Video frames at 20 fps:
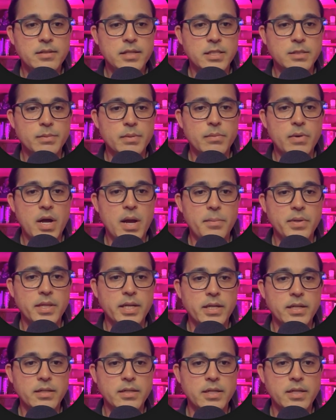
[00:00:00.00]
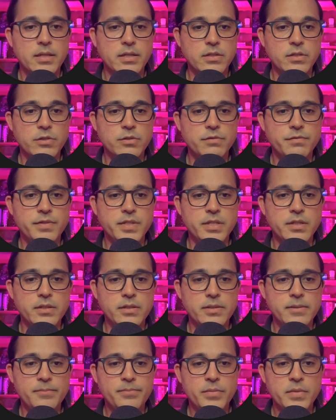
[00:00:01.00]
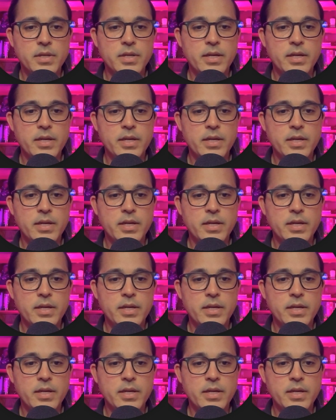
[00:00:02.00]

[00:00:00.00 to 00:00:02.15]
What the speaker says: has been populated in the to field,